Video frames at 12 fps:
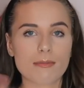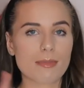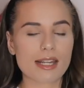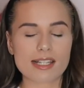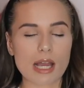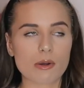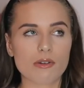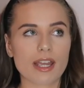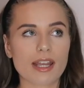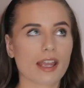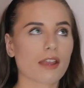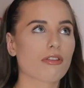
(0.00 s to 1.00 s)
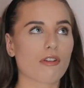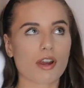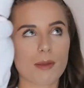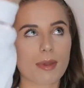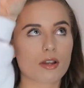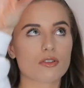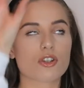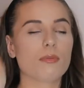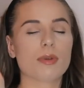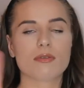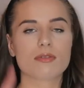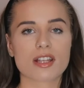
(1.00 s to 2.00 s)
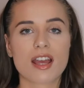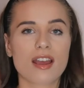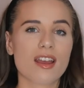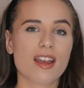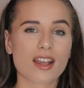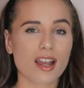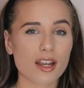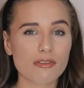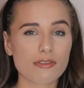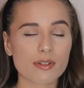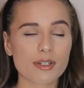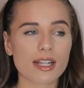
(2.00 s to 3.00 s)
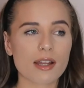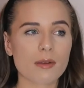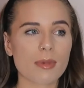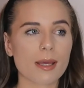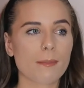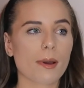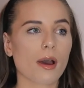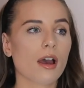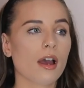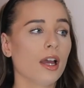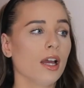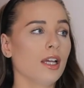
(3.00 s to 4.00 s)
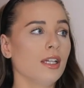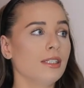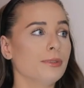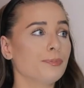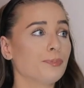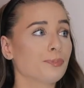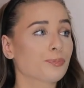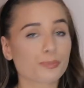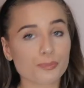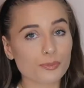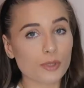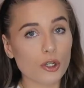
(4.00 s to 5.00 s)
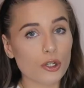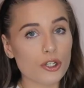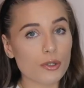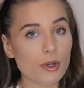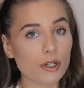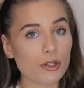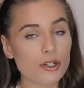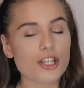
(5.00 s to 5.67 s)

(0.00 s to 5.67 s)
bits out of it and like throwing it back on top and it was kind of falling down a bit but gotta do what I gotta